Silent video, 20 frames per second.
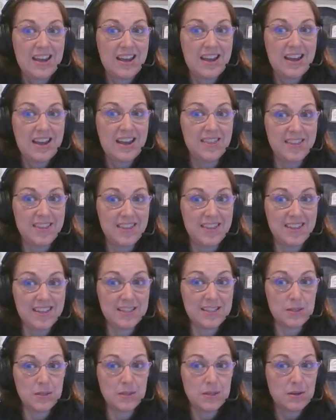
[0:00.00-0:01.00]
And
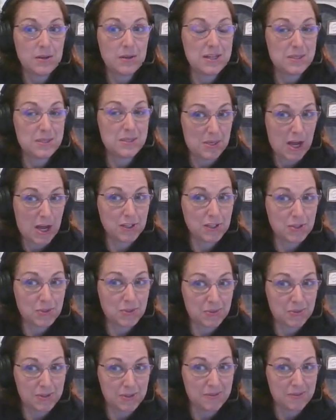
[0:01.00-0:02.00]
this is not
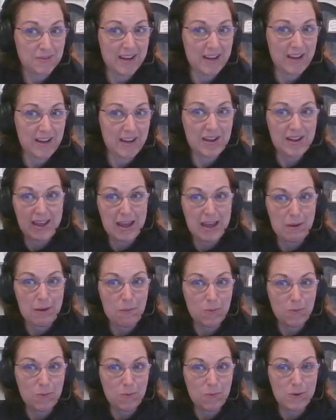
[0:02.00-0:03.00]
true, right?
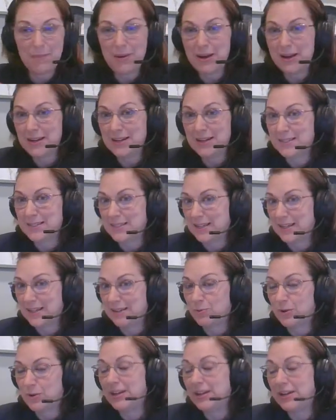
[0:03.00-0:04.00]
One minus
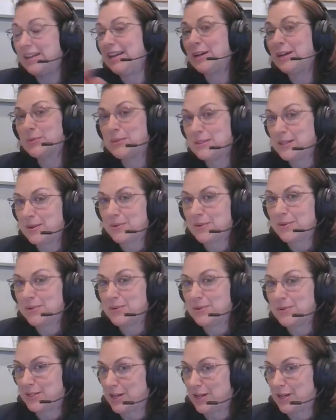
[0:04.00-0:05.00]
one equals zero
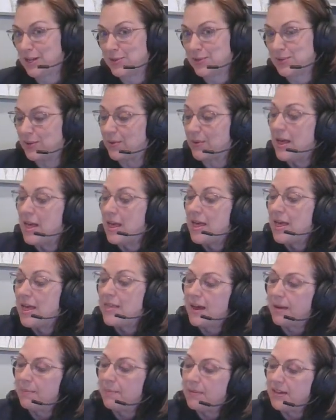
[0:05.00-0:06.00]
is not true.
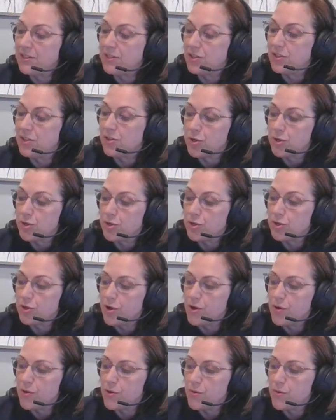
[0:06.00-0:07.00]
That means there's
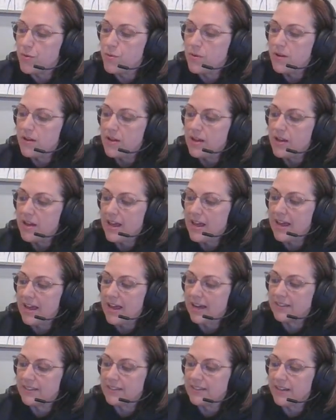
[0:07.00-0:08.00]
no
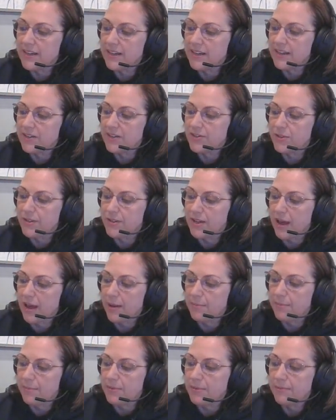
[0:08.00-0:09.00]

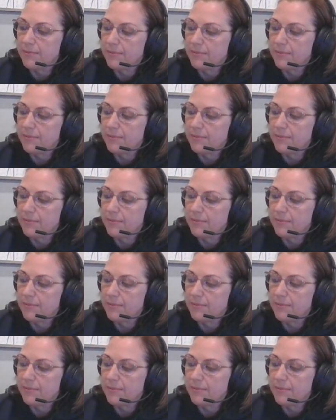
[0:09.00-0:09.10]
x-intercept.